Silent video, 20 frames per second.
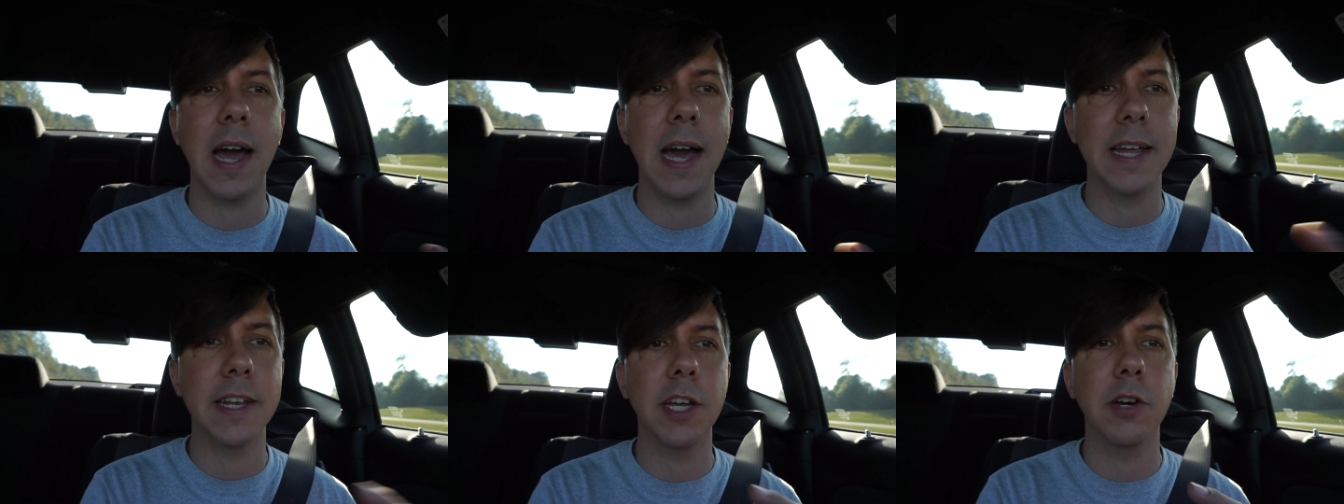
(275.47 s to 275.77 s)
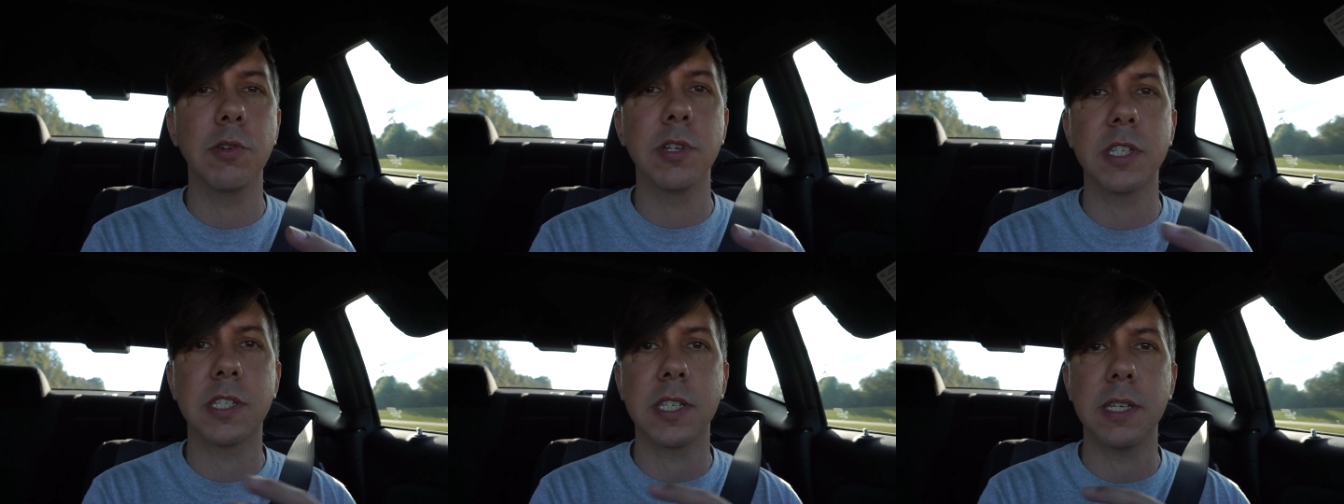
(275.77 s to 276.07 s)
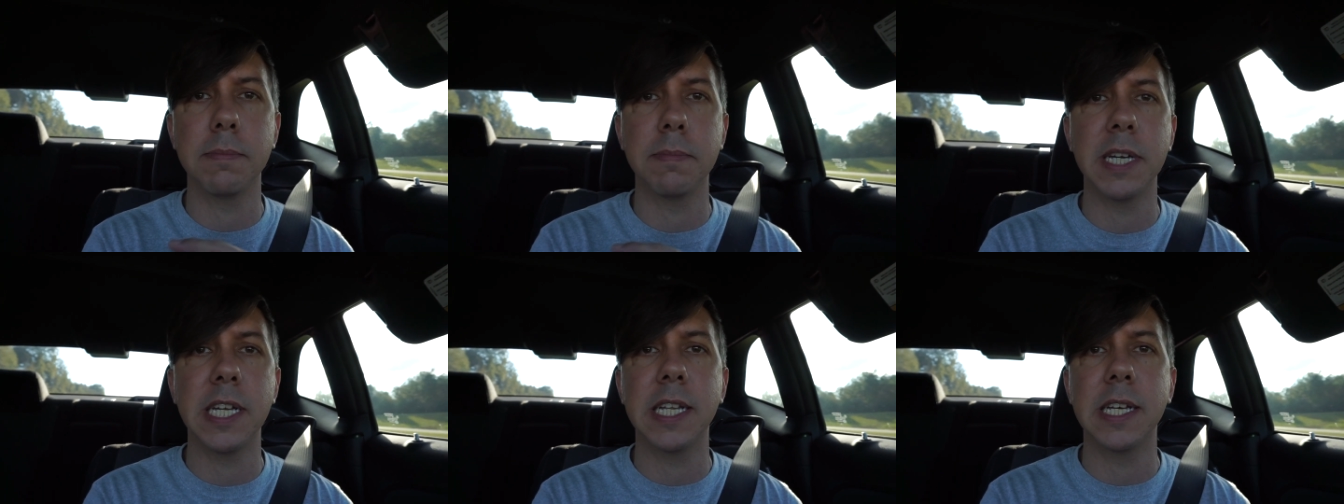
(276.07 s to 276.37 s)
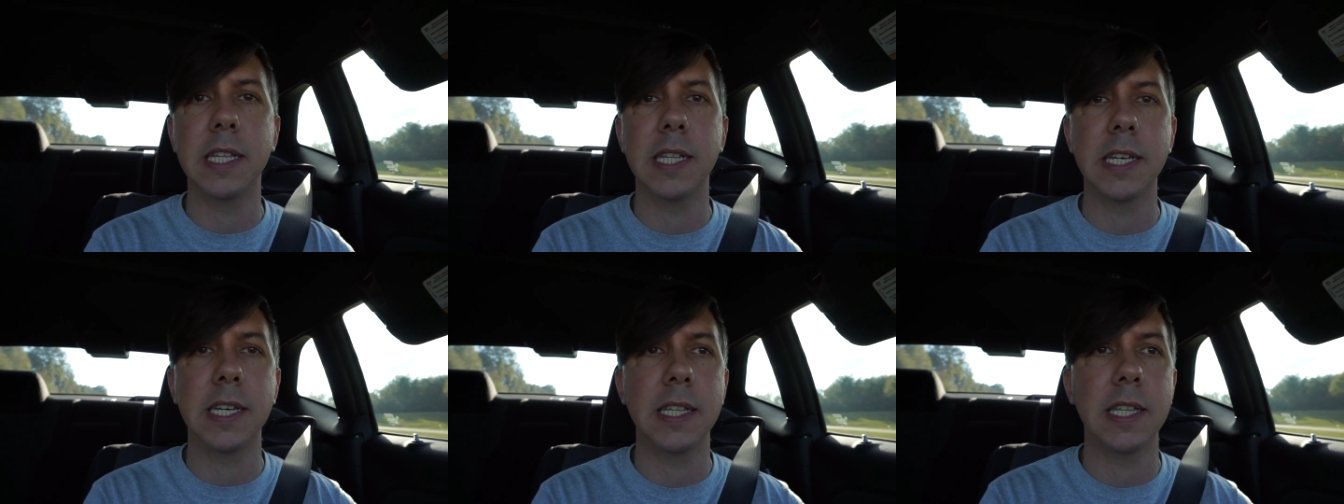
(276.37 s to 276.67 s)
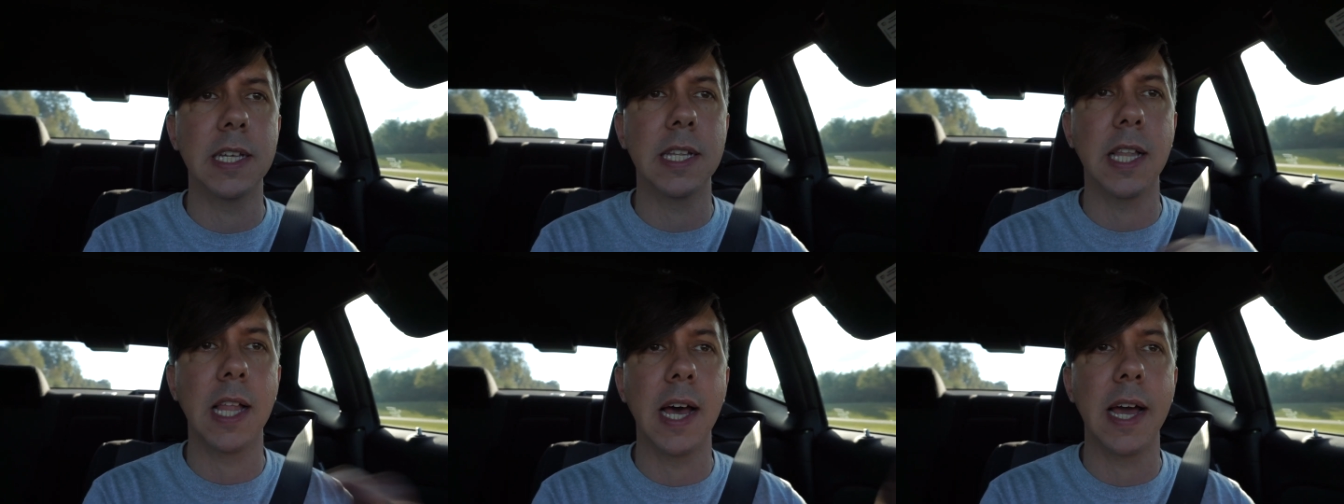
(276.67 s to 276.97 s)
I noticed immediately
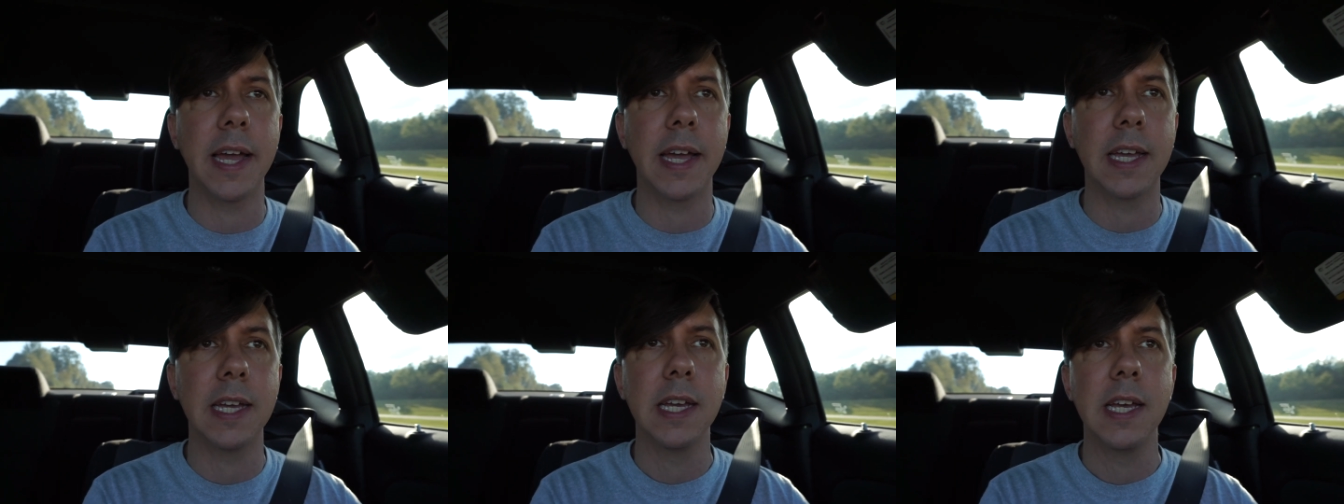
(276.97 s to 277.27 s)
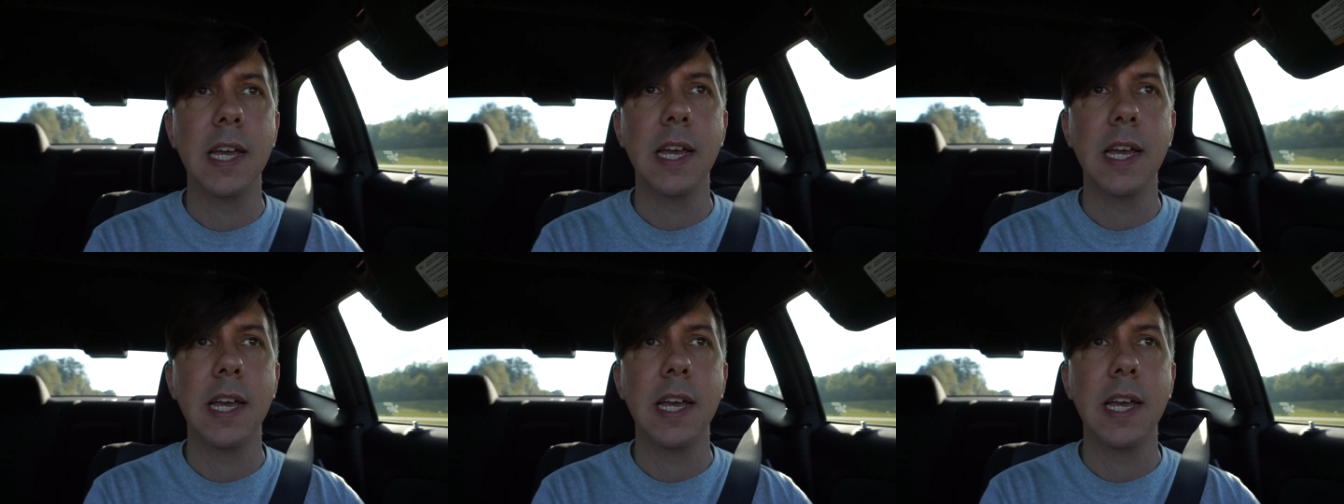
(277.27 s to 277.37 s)
that like,